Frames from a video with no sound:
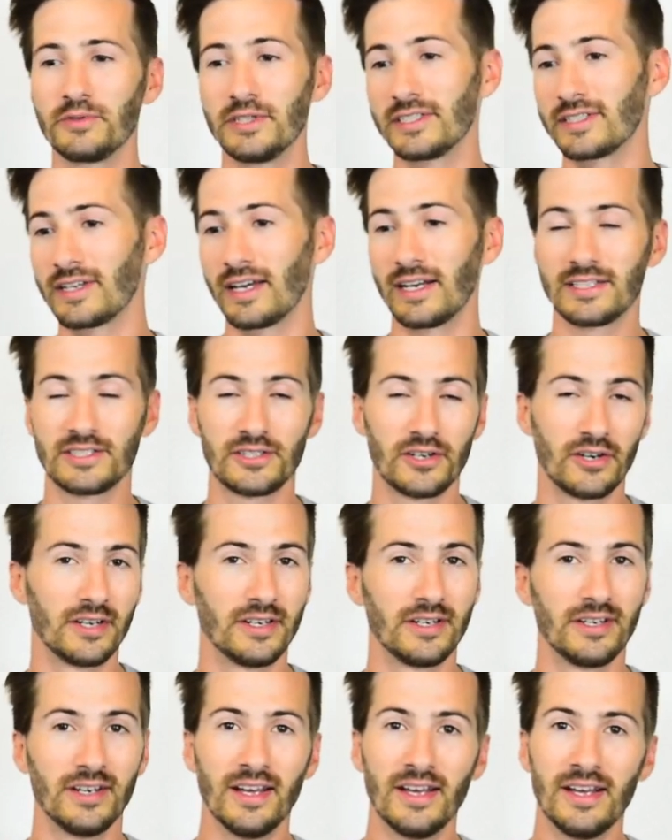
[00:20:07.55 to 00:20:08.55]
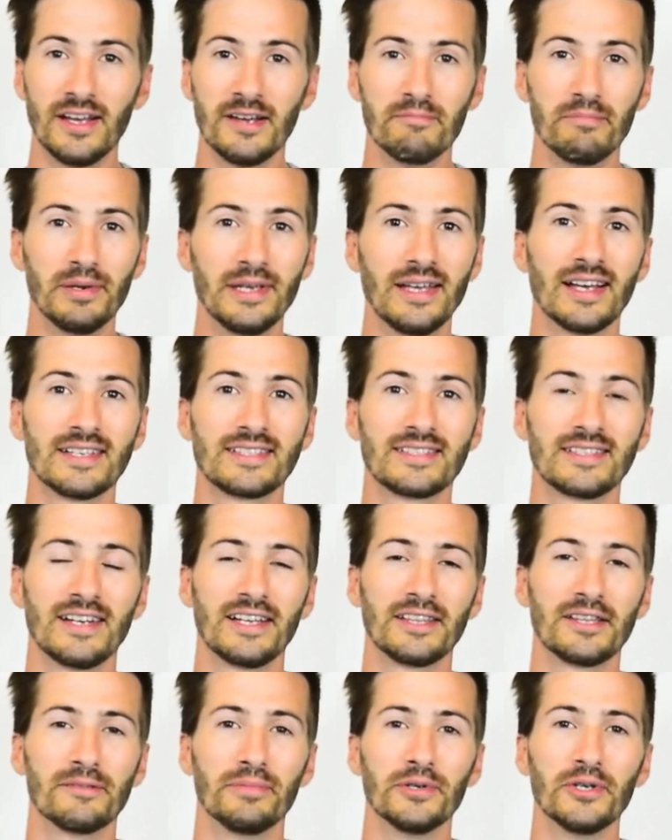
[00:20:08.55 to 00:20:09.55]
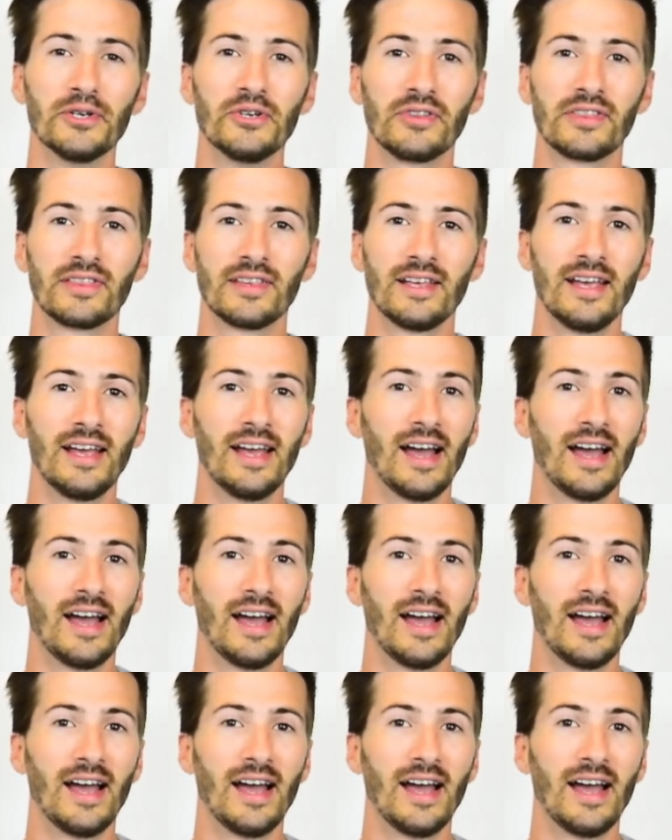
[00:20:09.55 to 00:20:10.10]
We just kind of started BSing at the booth.